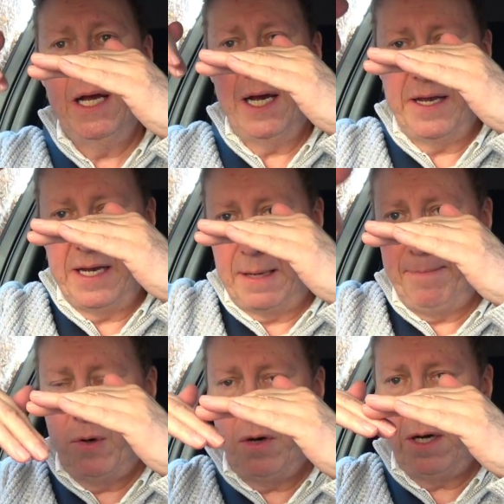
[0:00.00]
and then they
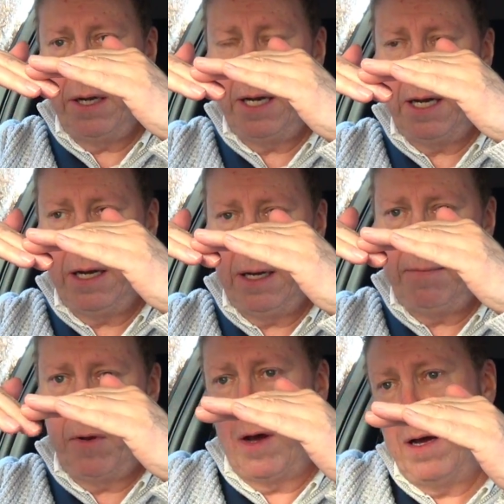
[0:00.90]
put an
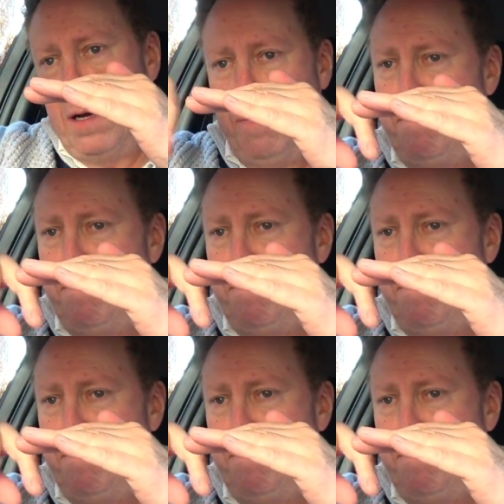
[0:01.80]
like a